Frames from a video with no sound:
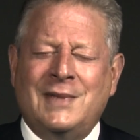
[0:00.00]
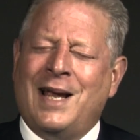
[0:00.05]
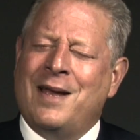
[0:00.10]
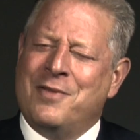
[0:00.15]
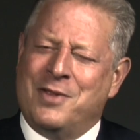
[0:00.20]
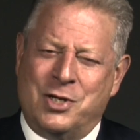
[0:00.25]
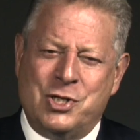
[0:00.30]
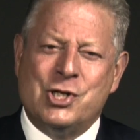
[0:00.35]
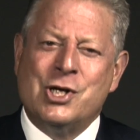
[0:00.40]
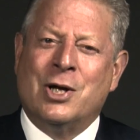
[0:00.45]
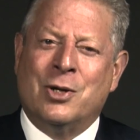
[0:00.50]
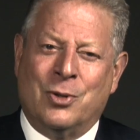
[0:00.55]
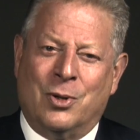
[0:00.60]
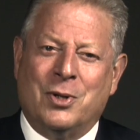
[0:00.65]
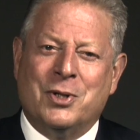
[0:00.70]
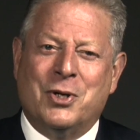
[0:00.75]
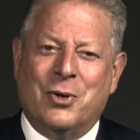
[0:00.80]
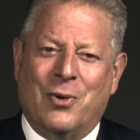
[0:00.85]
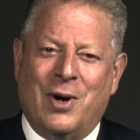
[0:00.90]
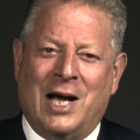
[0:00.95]
the general
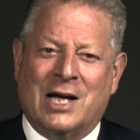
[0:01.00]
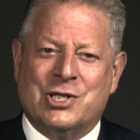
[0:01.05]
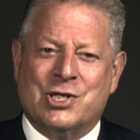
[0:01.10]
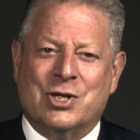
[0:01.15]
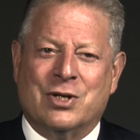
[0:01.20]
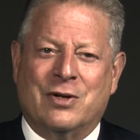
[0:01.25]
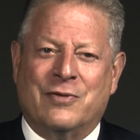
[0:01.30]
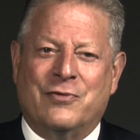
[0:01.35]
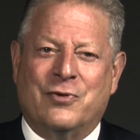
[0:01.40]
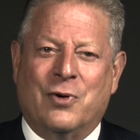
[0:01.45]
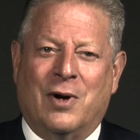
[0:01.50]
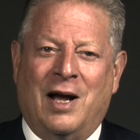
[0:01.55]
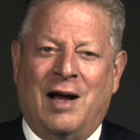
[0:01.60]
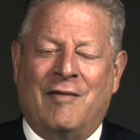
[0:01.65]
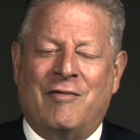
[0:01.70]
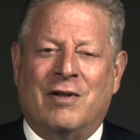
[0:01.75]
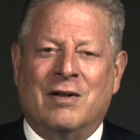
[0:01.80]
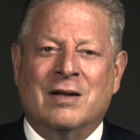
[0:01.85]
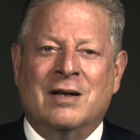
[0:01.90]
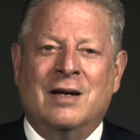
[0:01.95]
direction of
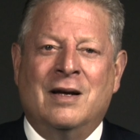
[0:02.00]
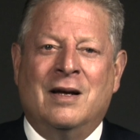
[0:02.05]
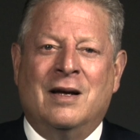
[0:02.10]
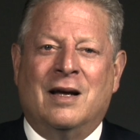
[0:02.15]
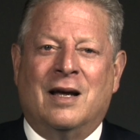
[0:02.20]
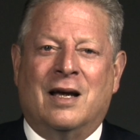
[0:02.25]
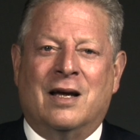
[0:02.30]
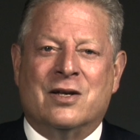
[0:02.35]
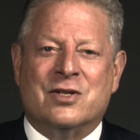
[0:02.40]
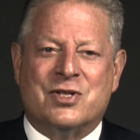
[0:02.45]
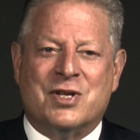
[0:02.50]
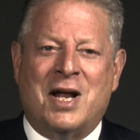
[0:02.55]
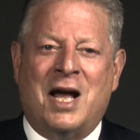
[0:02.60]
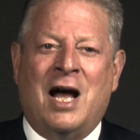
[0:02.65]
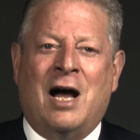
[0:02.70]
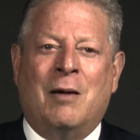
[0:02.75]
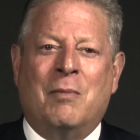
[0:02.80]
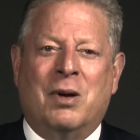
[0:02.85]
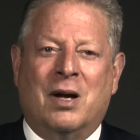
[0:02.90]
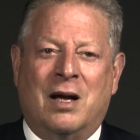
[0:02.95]
travel is
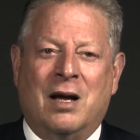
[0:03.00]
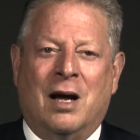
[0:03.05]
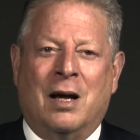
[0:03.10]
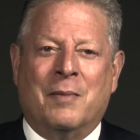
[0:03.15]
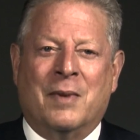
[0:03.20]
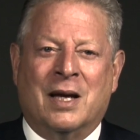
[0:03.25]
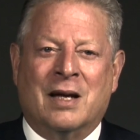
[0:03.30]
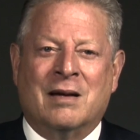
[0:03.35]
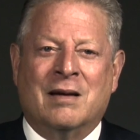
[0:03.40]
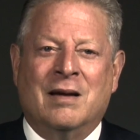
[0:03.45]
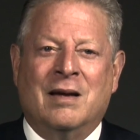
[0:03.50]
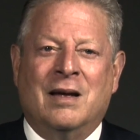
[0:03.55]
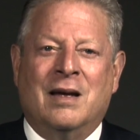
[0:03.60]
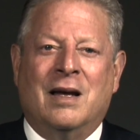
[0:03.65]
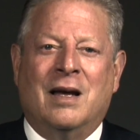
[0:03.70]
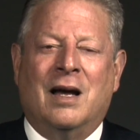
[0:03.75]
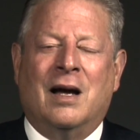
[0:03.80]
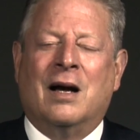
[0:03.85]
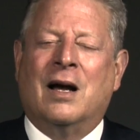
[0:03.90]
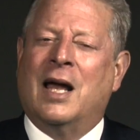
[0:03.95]
now becoming
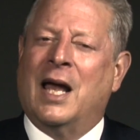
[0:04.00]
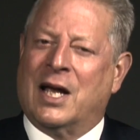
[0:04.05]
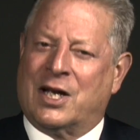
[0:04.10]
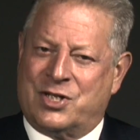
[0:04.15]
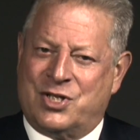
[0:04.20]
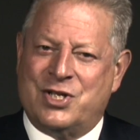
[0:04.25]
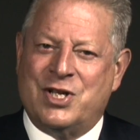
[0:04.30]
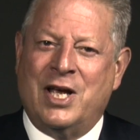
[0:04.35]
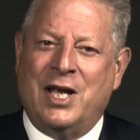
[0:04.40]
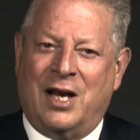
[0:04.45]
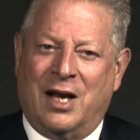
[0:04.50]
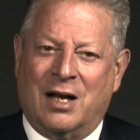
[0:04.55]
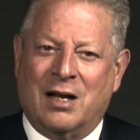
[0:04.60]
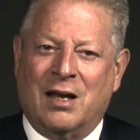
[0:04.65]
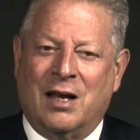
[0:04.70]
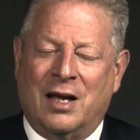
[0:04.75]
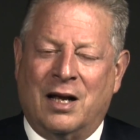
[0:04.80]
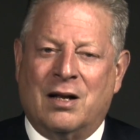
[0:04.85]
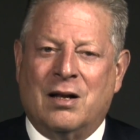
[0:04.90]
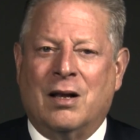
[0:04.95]

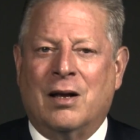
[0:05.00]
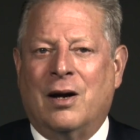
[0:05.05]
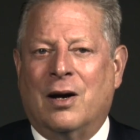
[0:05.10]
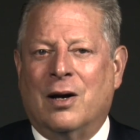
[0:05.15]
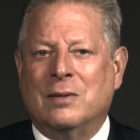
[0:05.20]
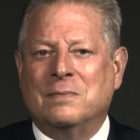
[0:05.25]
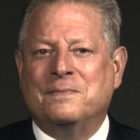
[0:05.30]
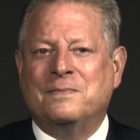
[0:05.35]
exceedingly clear.